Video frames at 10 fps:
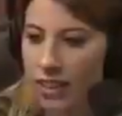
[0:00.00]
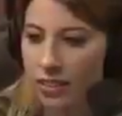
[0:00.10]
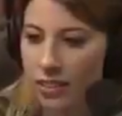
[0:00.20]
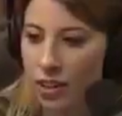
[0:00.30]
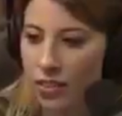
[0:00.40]

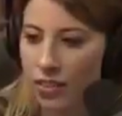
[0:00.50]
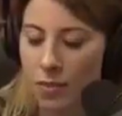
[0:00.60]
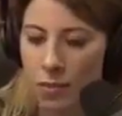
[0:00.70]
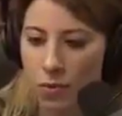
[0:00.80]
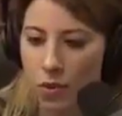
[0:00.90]
likelihood
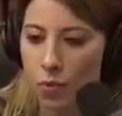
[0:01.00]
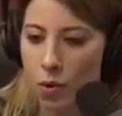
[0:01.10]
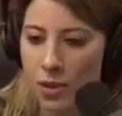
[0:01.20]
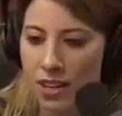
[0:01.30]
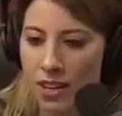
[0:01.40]
that people
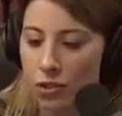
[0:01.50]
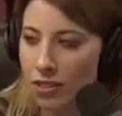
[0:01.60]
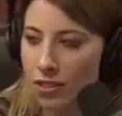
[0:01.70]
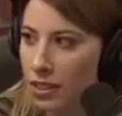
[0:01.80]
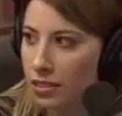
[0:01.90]
will be
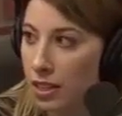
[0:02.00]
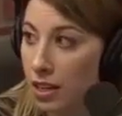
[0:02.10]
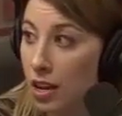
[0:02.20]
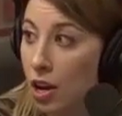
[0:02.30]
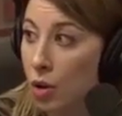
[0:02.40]

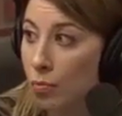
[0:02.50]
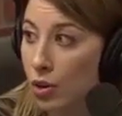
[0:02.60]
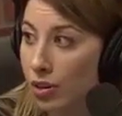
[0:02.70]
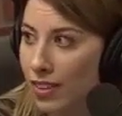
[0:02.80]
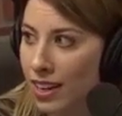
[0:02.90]
intrinsically
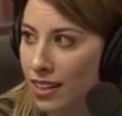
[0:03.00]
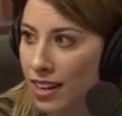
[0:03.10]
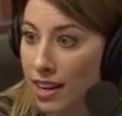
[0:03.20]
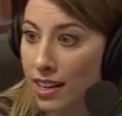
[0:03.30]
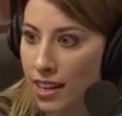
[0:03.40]

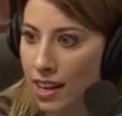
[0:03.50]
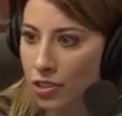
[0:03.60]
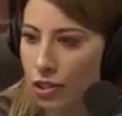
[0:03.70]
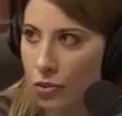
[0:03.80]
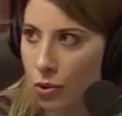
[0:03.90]
motivated and
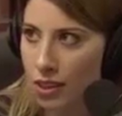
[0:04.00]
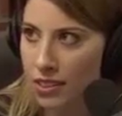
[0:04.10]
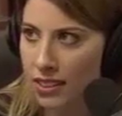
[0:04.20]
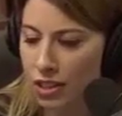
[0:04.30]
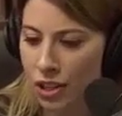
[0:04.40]
engaged in the
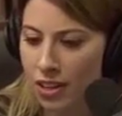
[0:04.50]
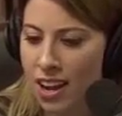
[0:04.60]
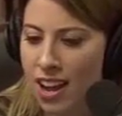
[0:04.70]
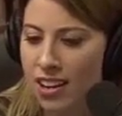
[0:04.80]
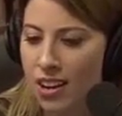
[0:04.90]
organization.